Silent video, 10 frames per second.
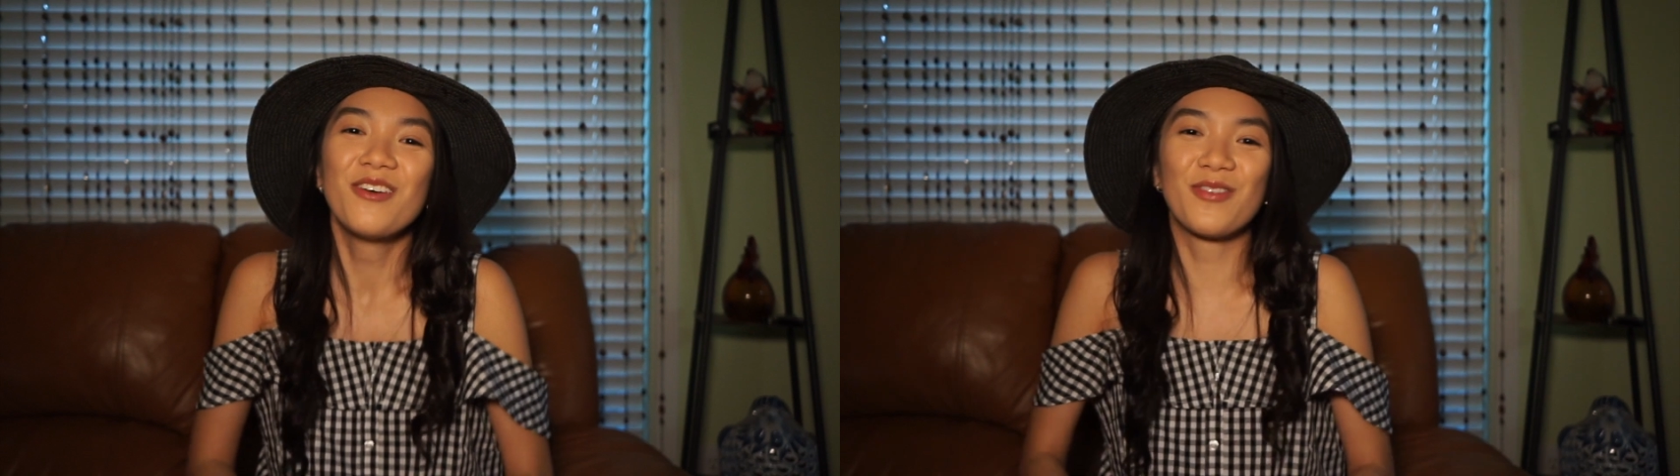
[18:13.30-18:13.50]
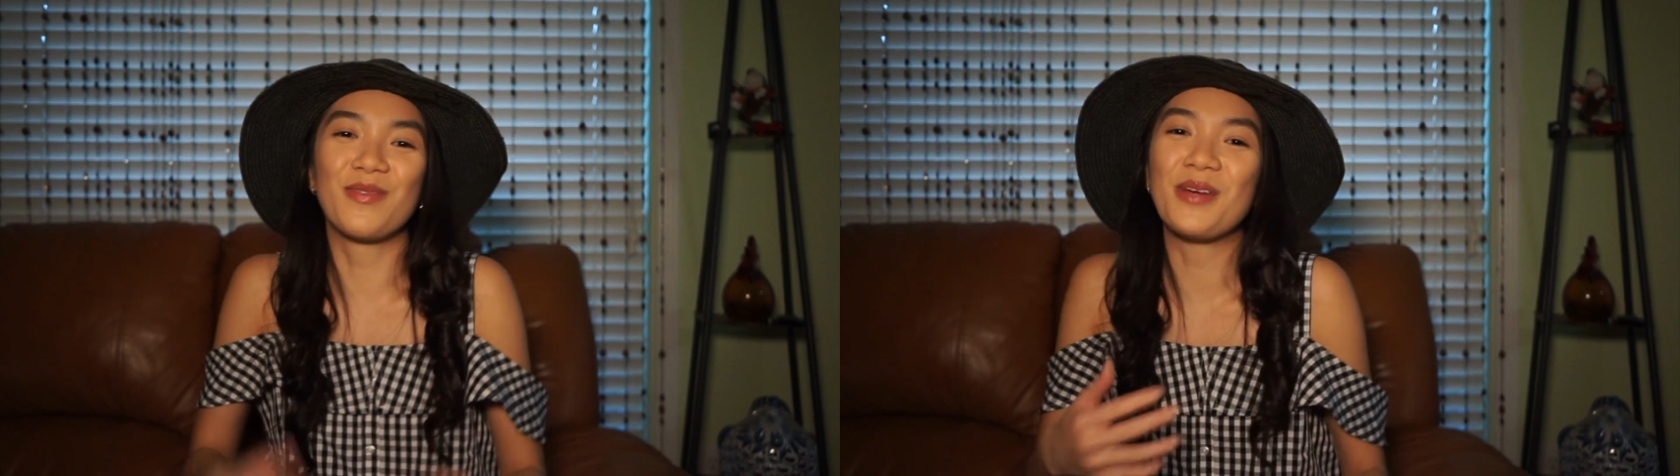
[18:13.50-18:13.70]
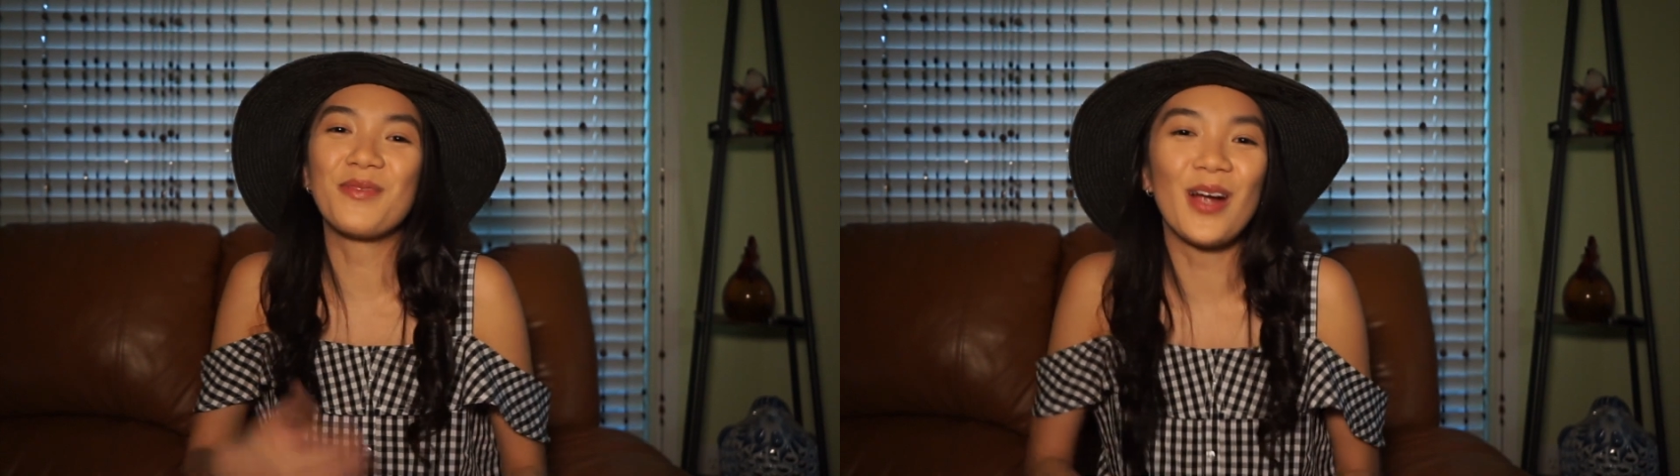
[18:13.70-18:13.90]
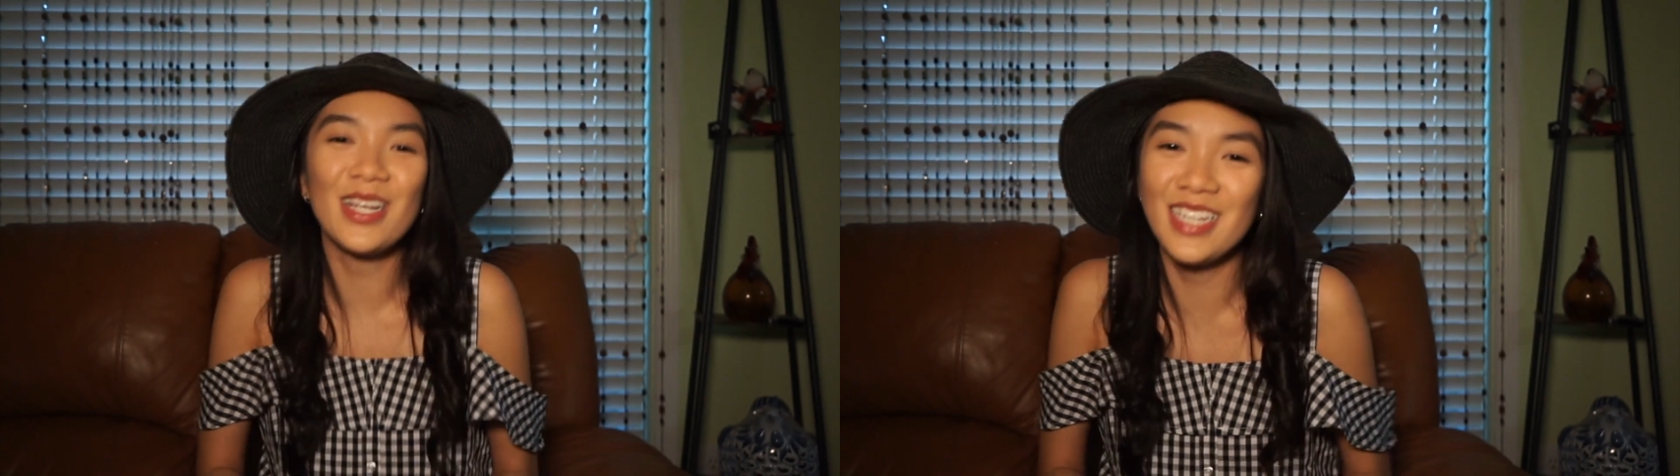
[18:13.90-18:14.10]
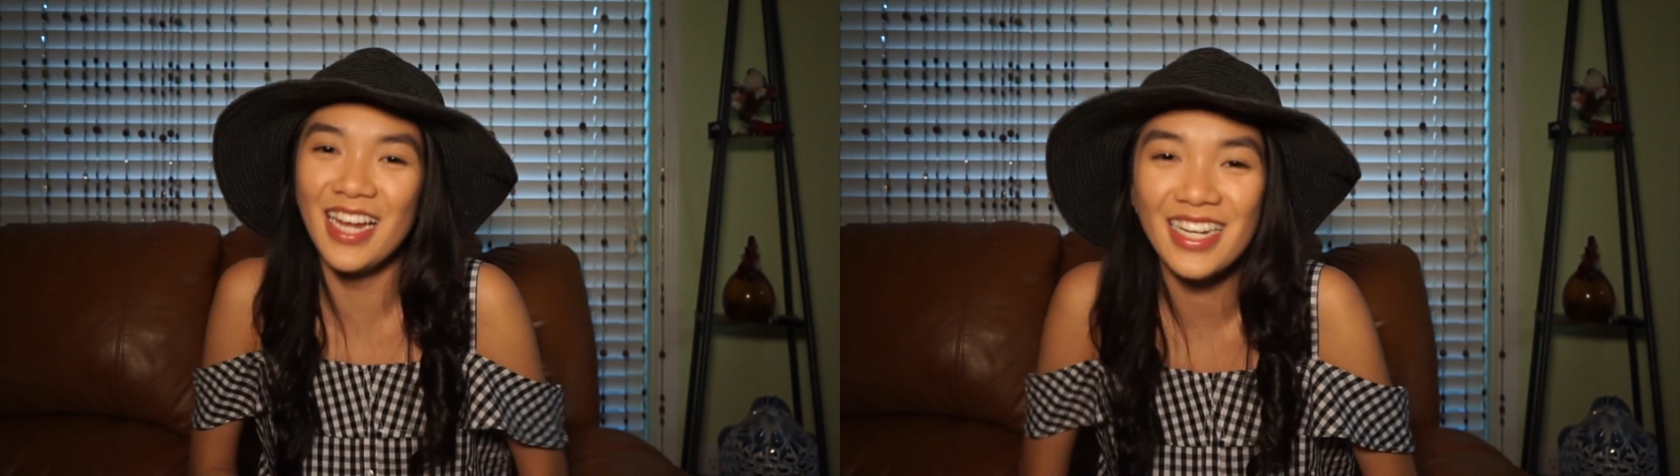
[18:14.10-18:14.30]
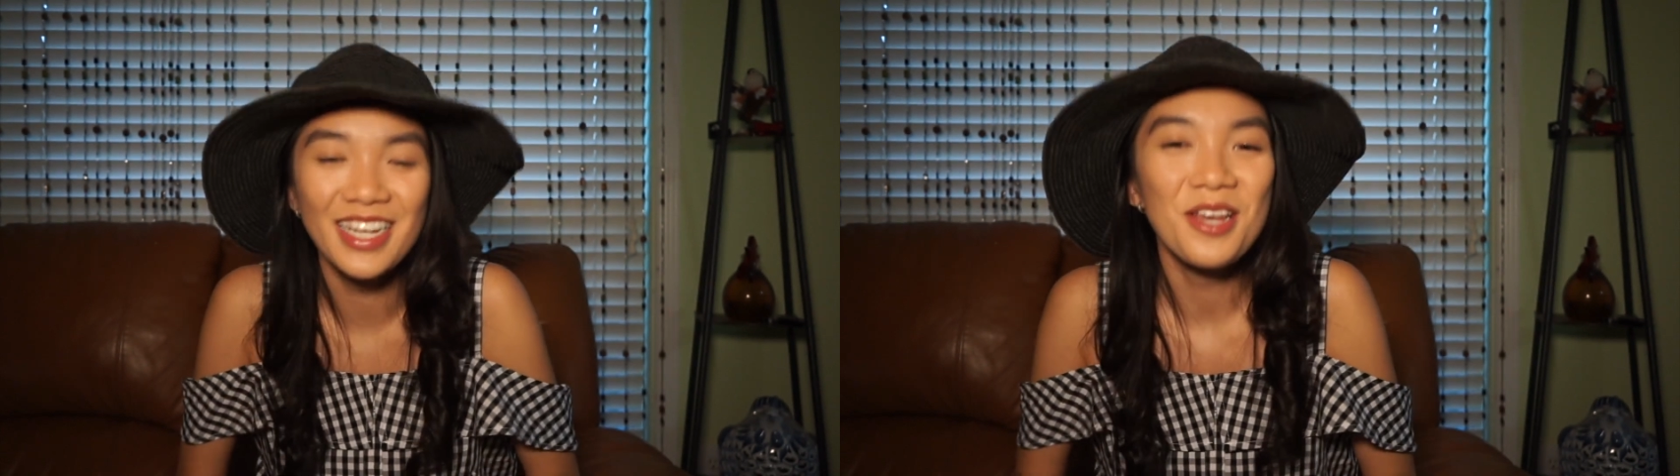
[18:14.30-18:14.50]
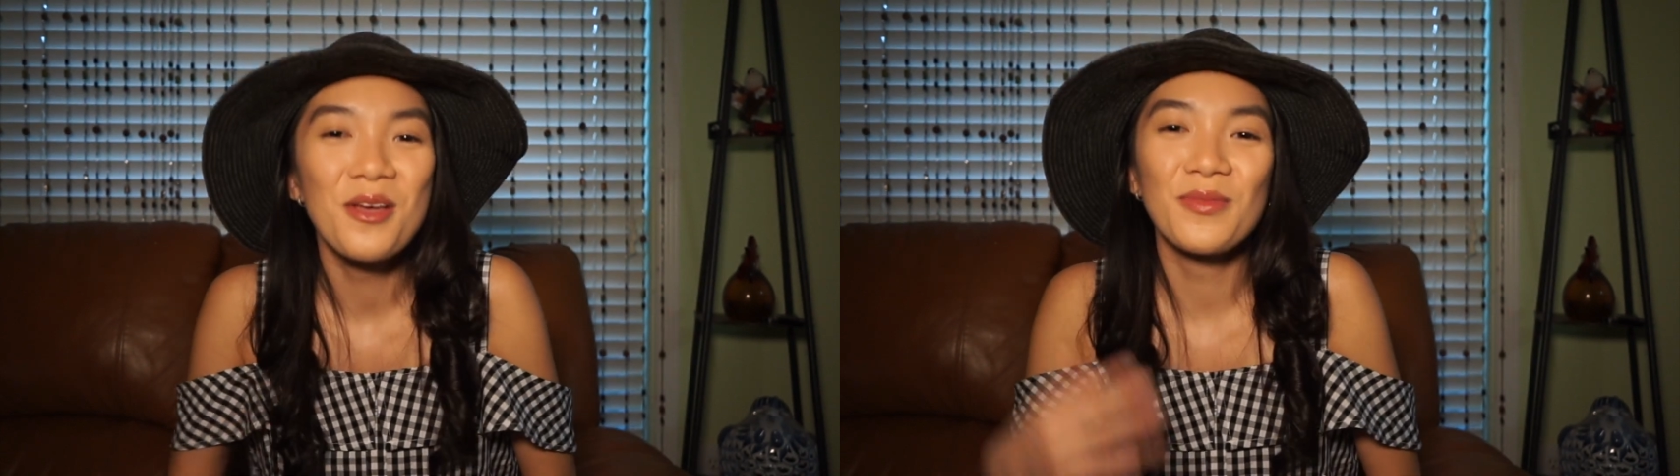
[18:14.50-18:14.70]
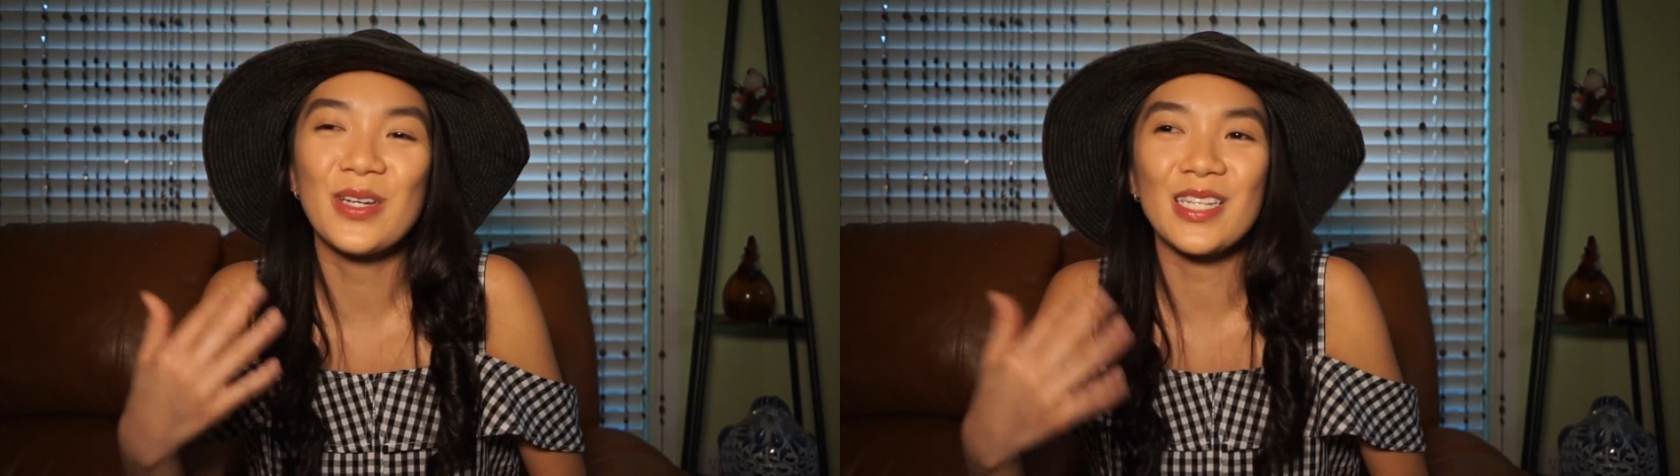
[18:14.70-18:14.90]
for my project?
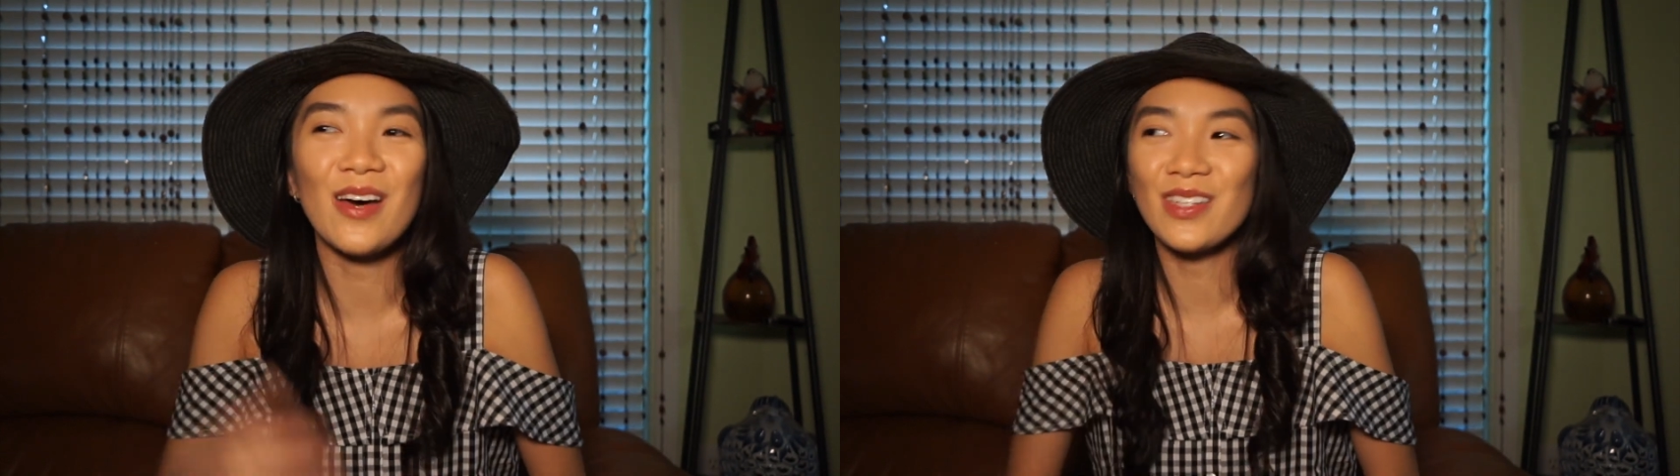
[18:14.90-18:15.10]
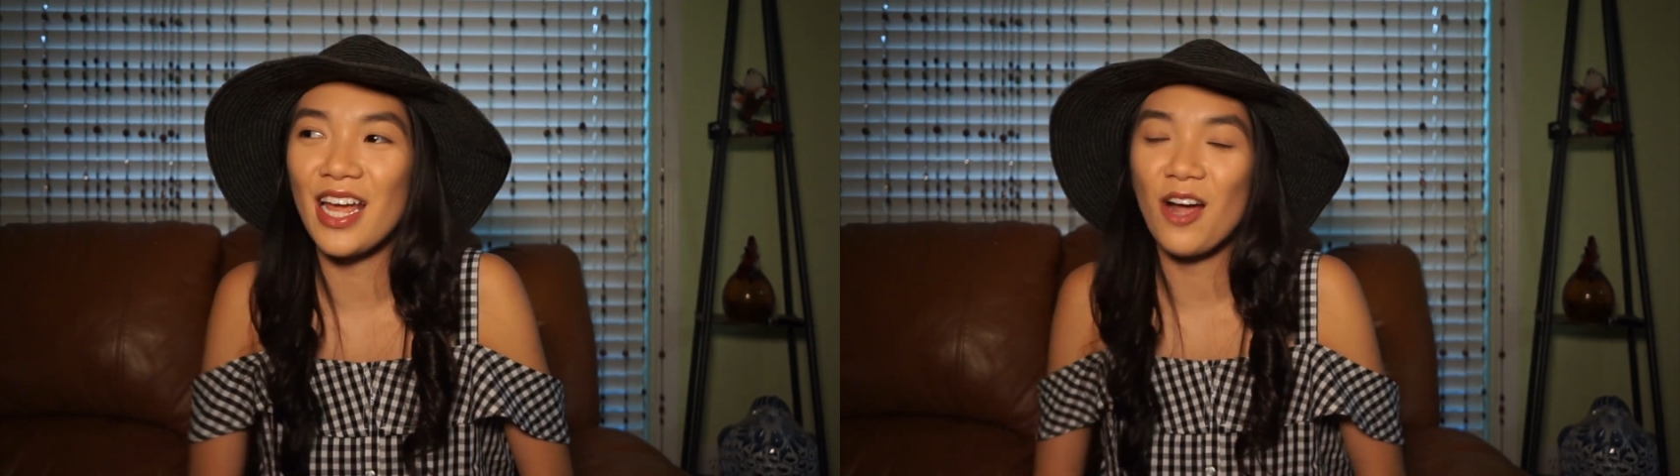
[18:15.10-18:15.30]
Because I was like,